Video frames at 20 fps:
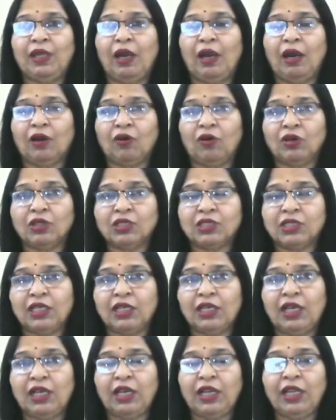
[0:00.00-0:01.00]
are
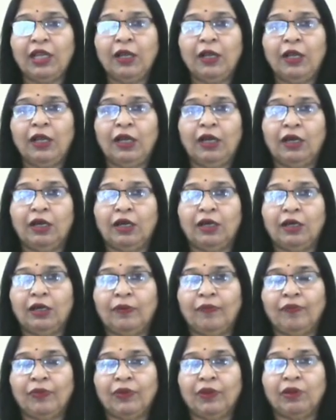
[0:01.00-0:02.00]
constantly
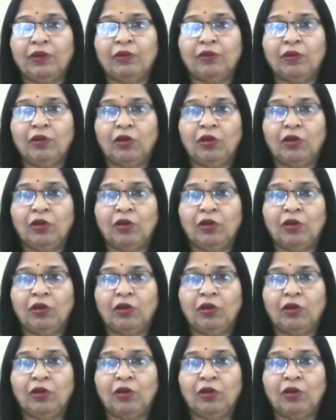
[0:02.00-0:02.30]
um, uh,